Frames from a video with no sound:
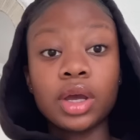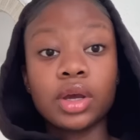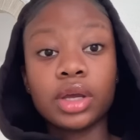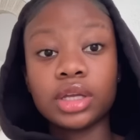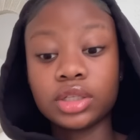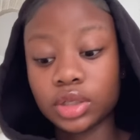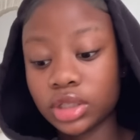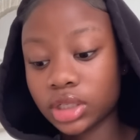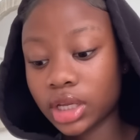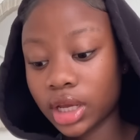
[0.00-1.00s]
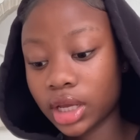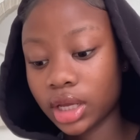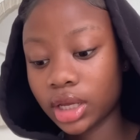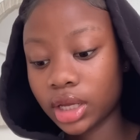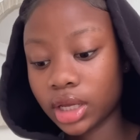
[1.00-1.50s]
Okay, so
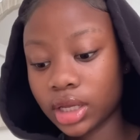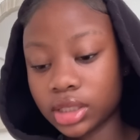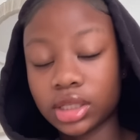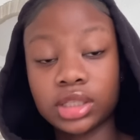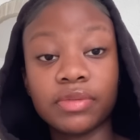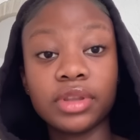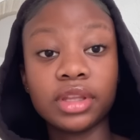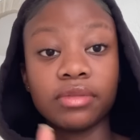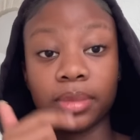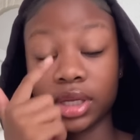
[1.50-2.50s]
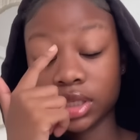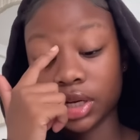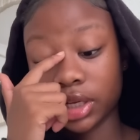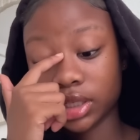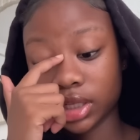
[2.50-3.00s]
today is the 7th of May. It's
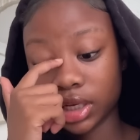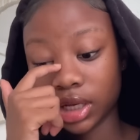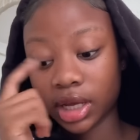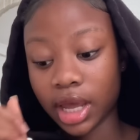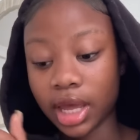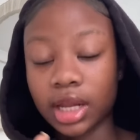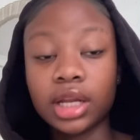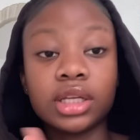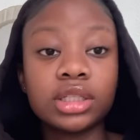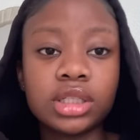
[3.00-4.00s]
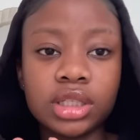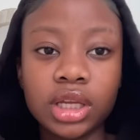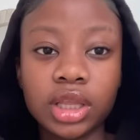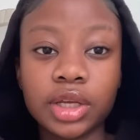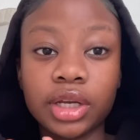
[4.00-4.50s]
currently Sunday and it's
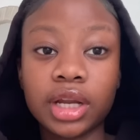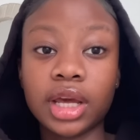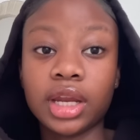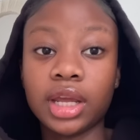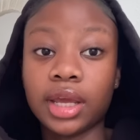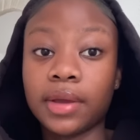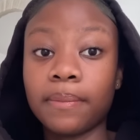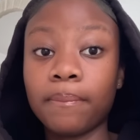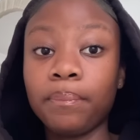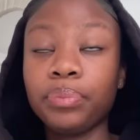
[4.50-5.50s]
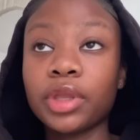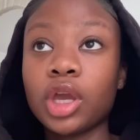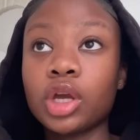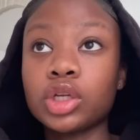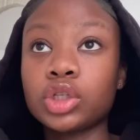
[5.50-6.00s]
10.39 a.m.
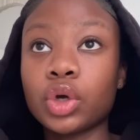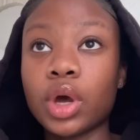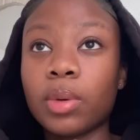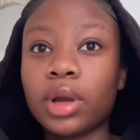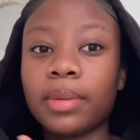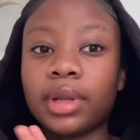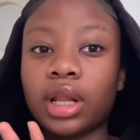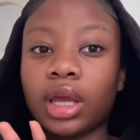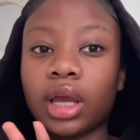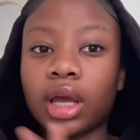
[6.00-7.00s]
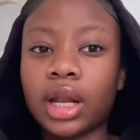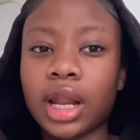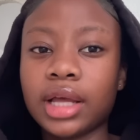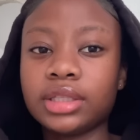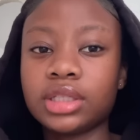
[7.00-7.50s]
So I woke up at like
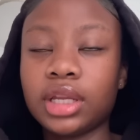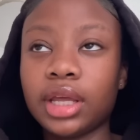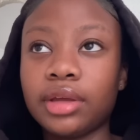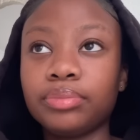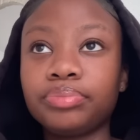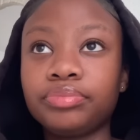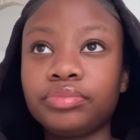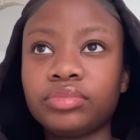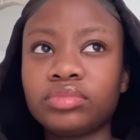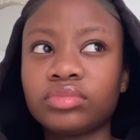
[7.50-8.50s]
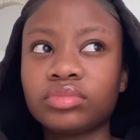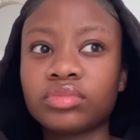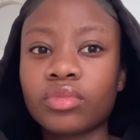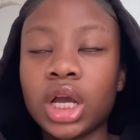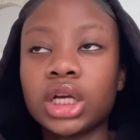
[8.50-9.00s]
9 today
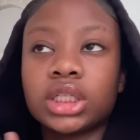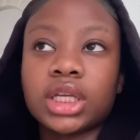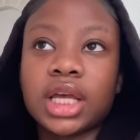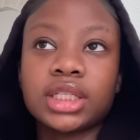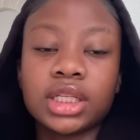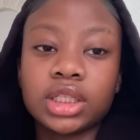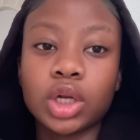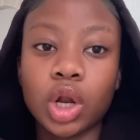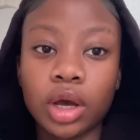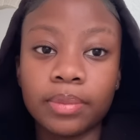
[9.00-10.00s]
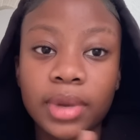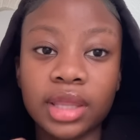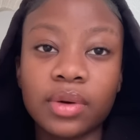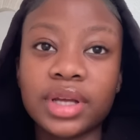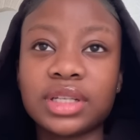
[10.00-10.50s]
because I set an alarm.
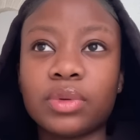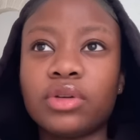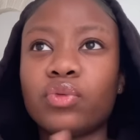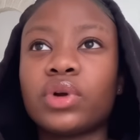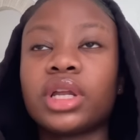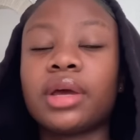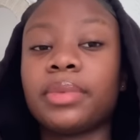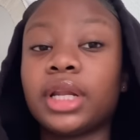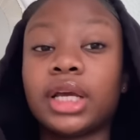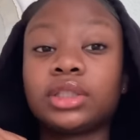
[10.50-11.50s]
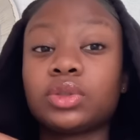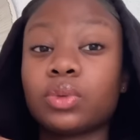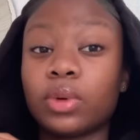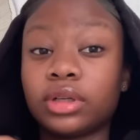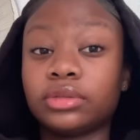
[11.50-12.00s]
Otherwise, I would have woken up at like
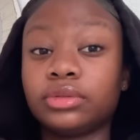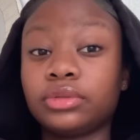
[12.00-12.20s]
12.